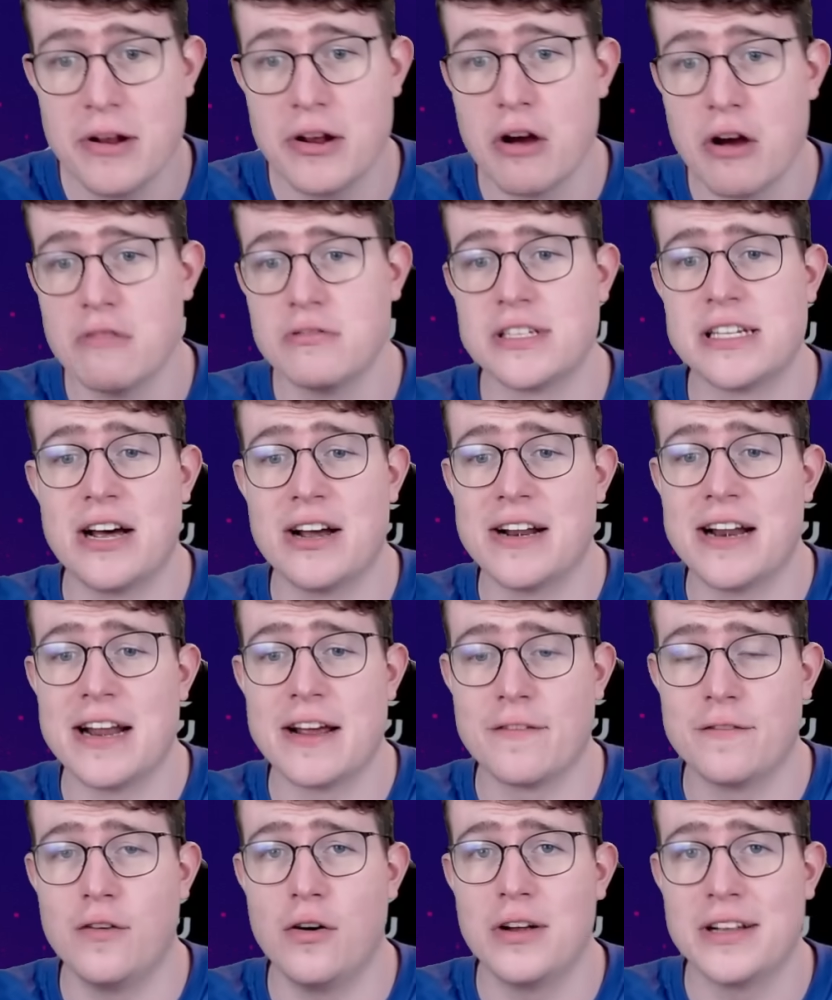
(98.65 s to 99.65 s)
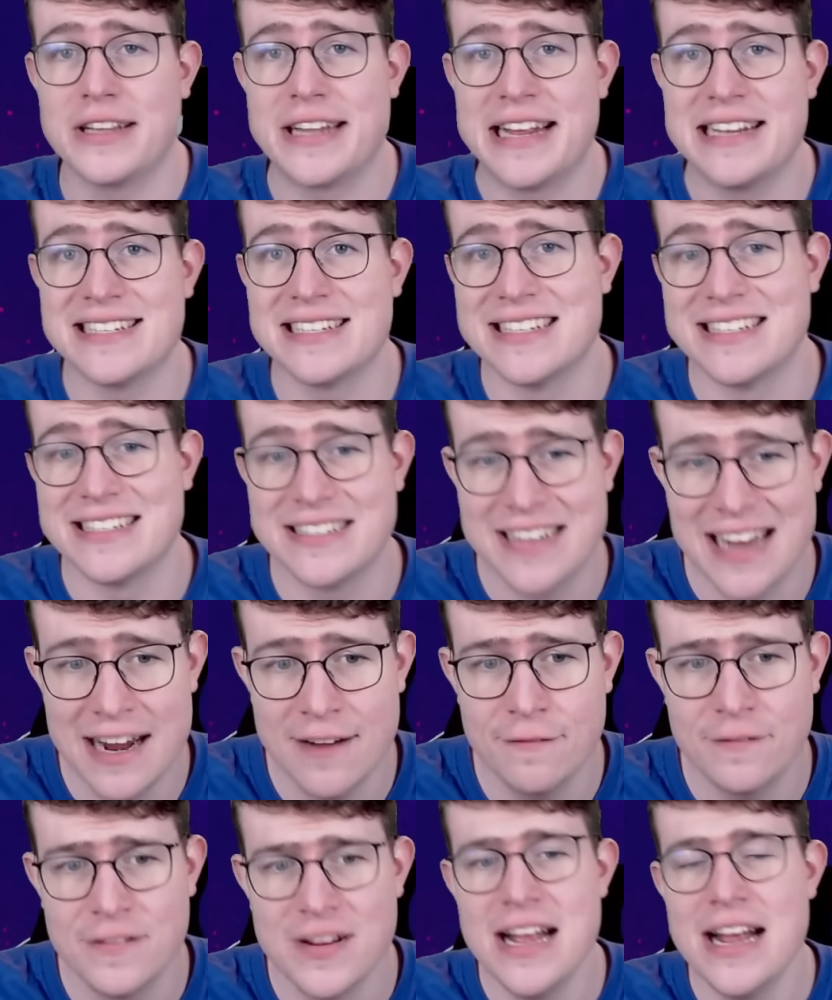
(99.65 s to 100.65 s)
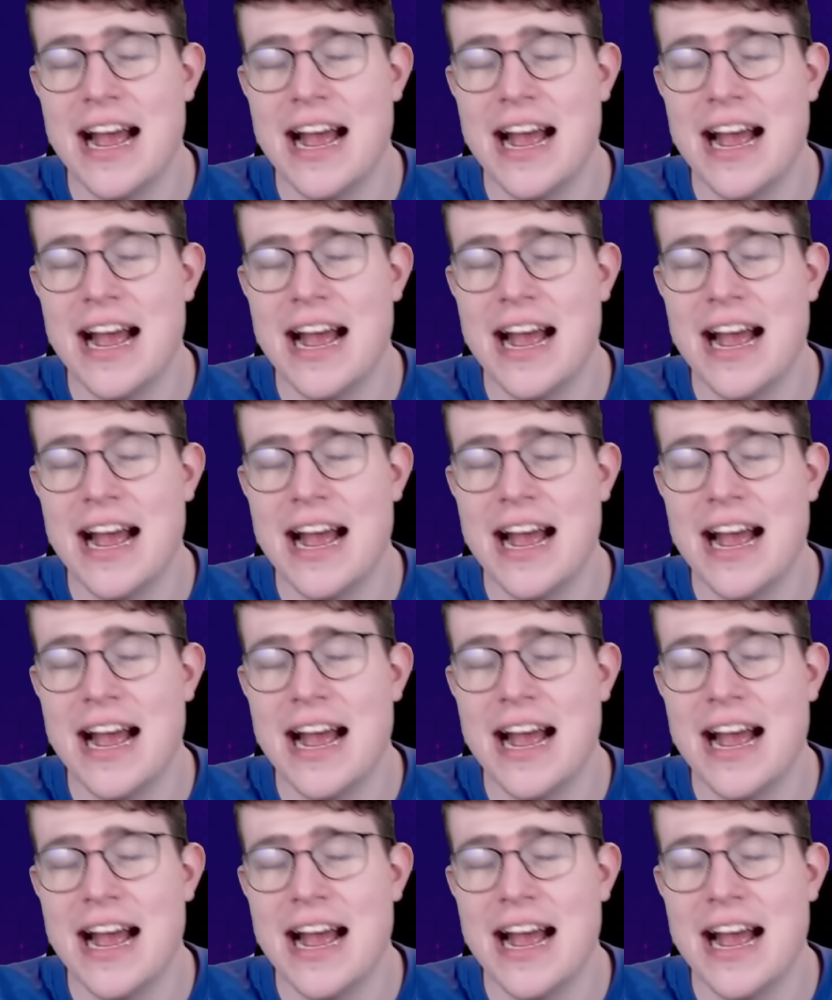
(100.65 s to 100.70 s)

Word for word: goes on like 4 days until the 10th,